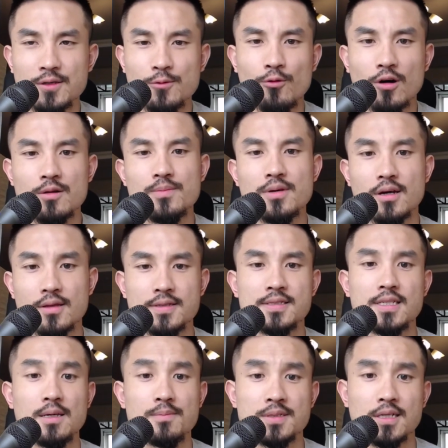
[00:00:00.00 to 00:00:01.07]
you want to be on the
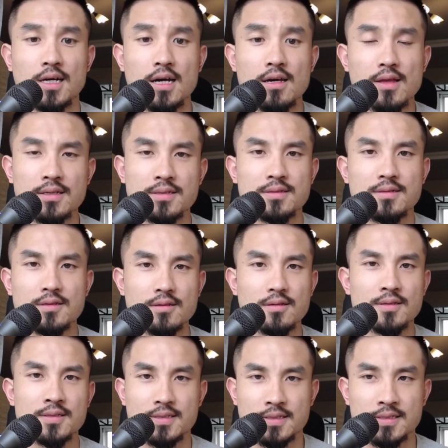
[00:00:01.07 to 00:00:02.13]
same side as the
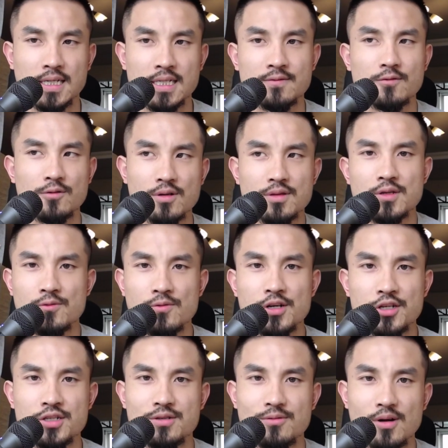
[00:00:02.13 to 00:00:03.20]
successful and the
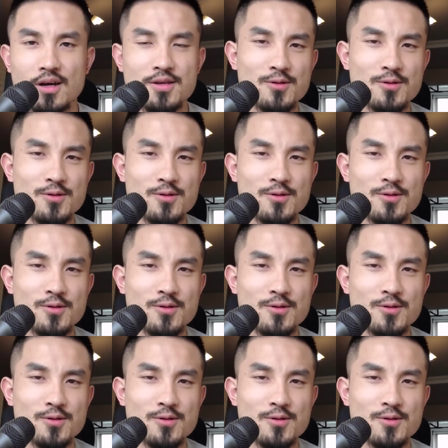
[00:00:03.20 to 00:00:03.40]
rich, right?